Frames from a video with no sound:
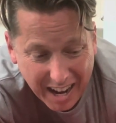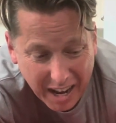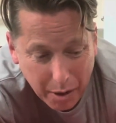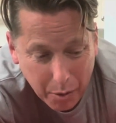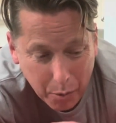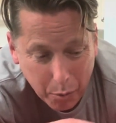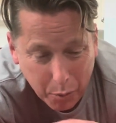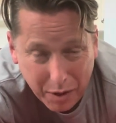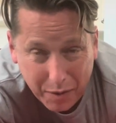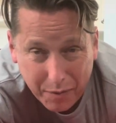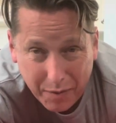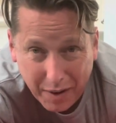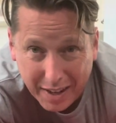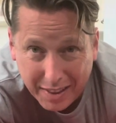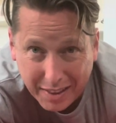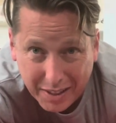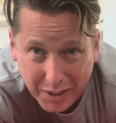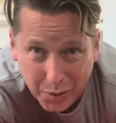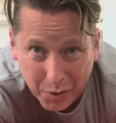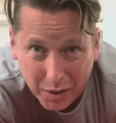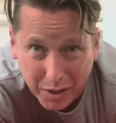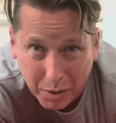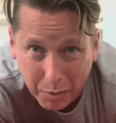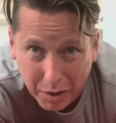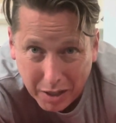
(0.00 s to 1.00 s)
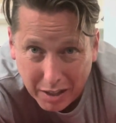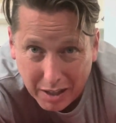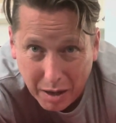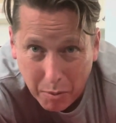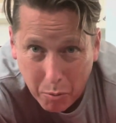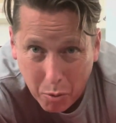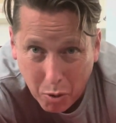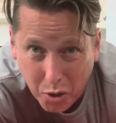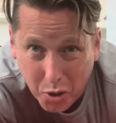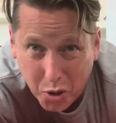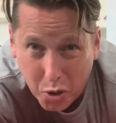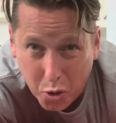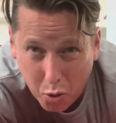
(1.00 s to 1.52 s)
We find this one to be a lot
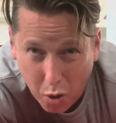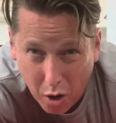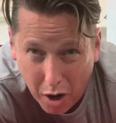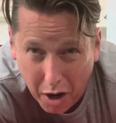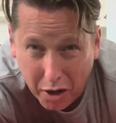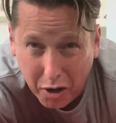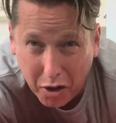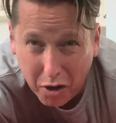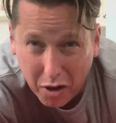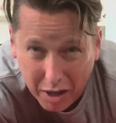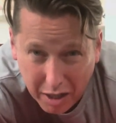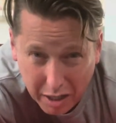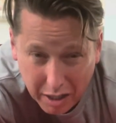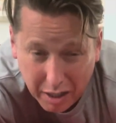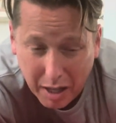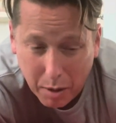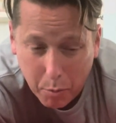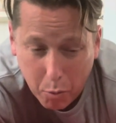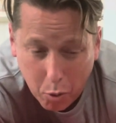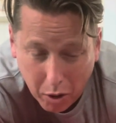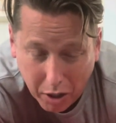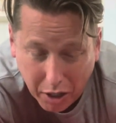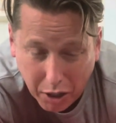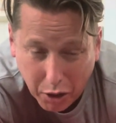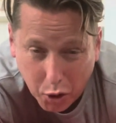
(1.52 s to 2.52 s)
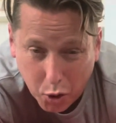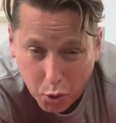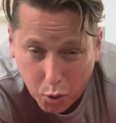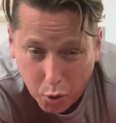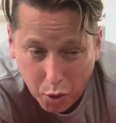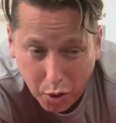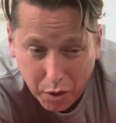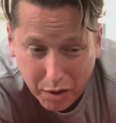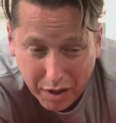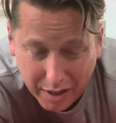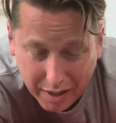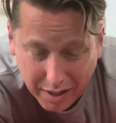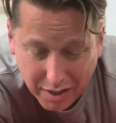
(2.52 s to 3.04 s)
more stronger and a lot more
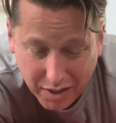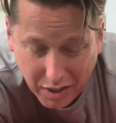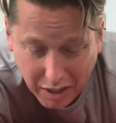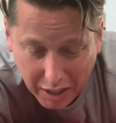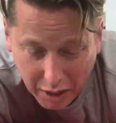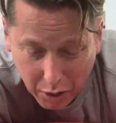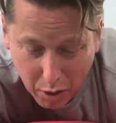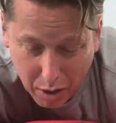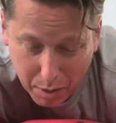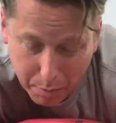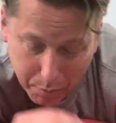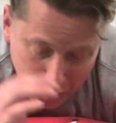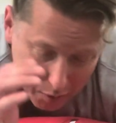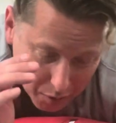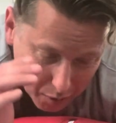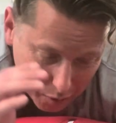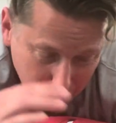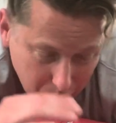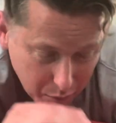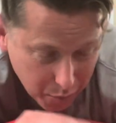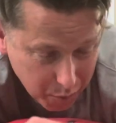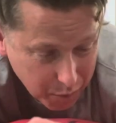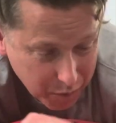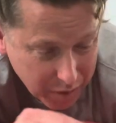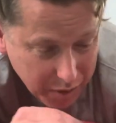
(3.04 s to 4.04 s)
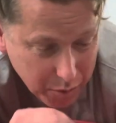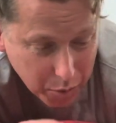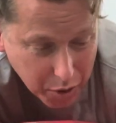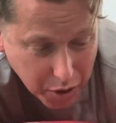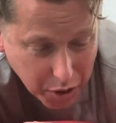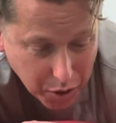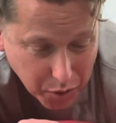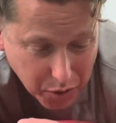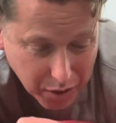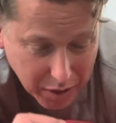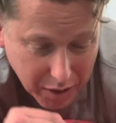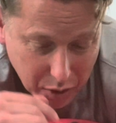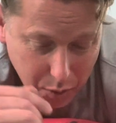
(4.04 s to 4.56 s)
controlled than the C grip, so we're
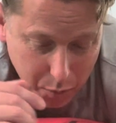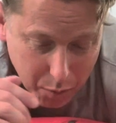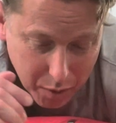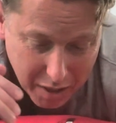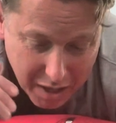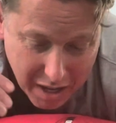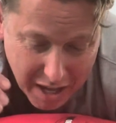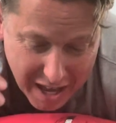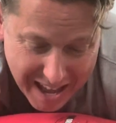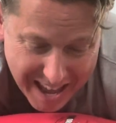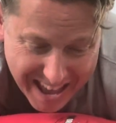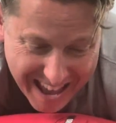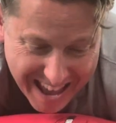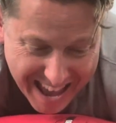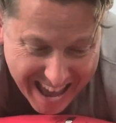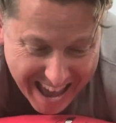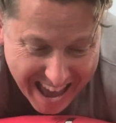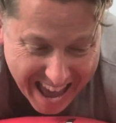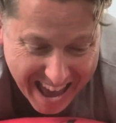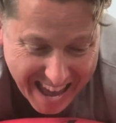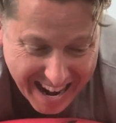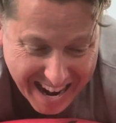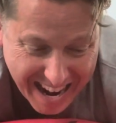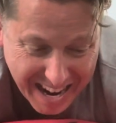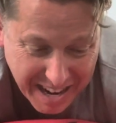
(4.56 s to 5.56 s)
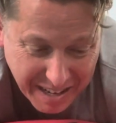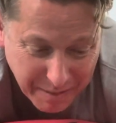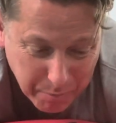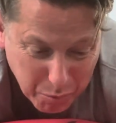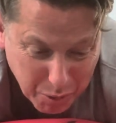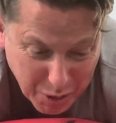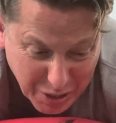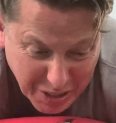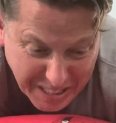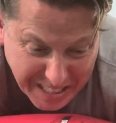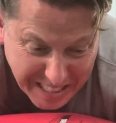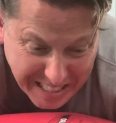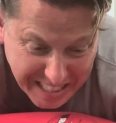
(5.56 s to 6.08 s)
using this one. And I'm
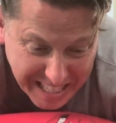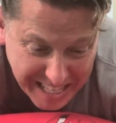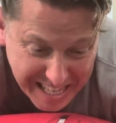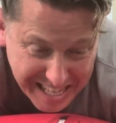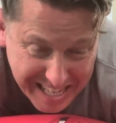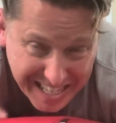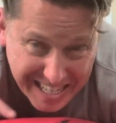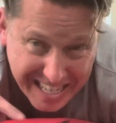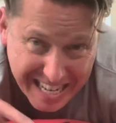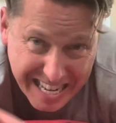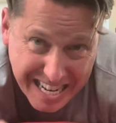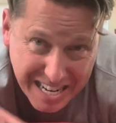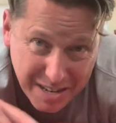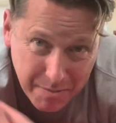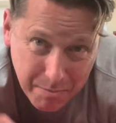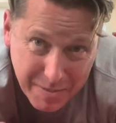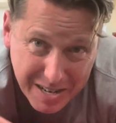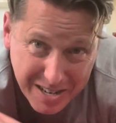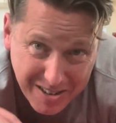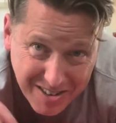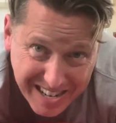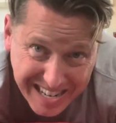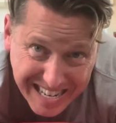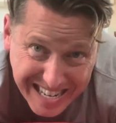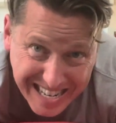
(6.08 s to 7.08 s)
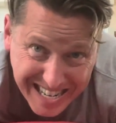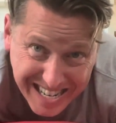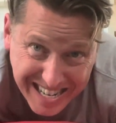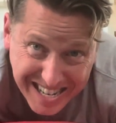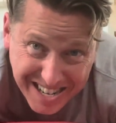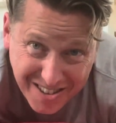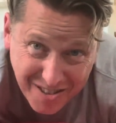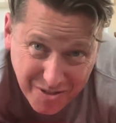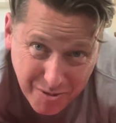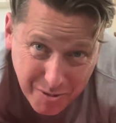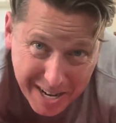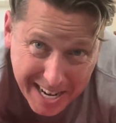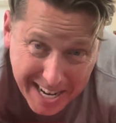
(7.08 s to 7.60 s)
seeing an
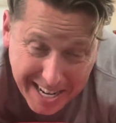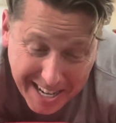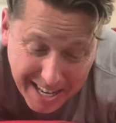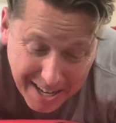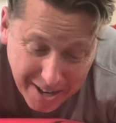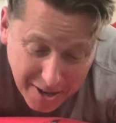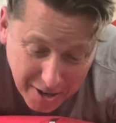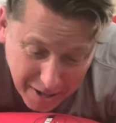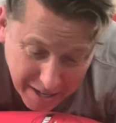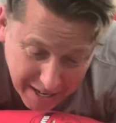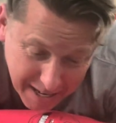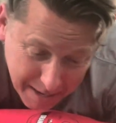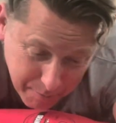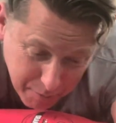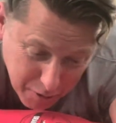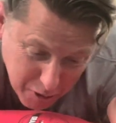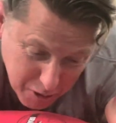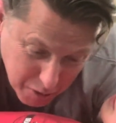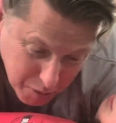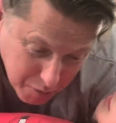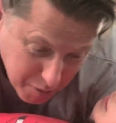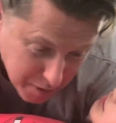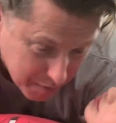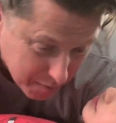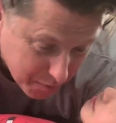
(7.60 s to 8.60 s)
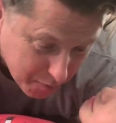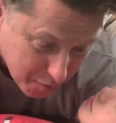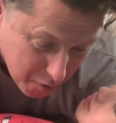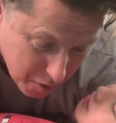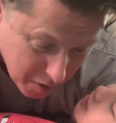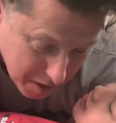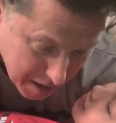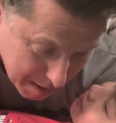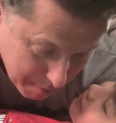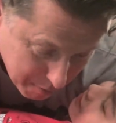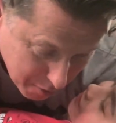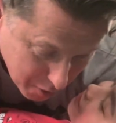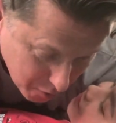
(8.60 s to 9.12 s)
Americana right here, and I'm going for it.
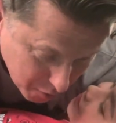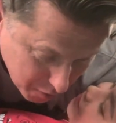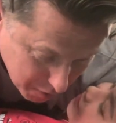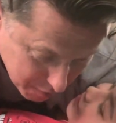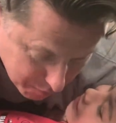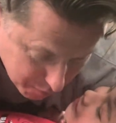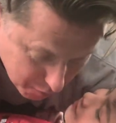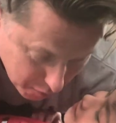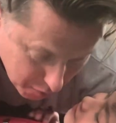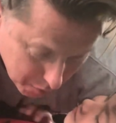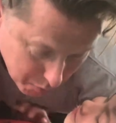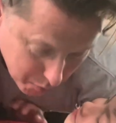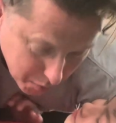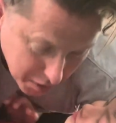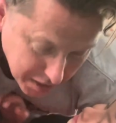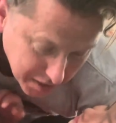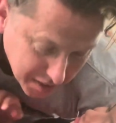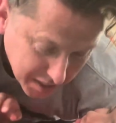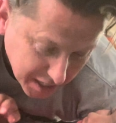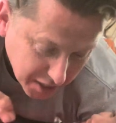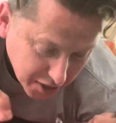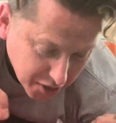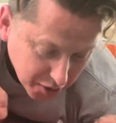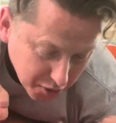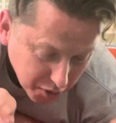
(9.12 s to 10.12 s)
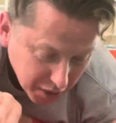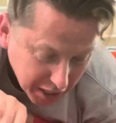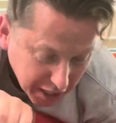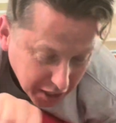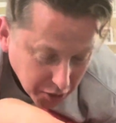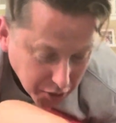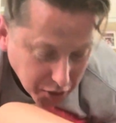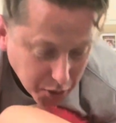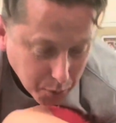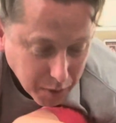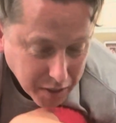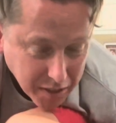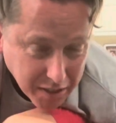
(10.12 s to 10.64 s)
And what does he do? He goes
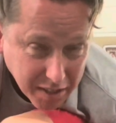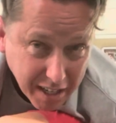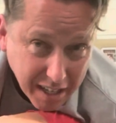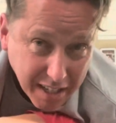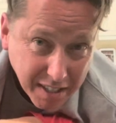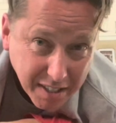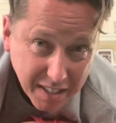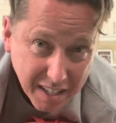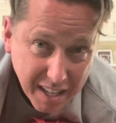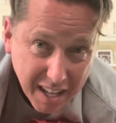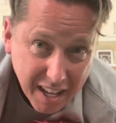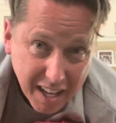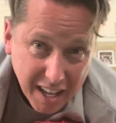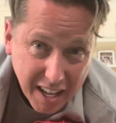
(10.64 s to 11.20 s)
to resist.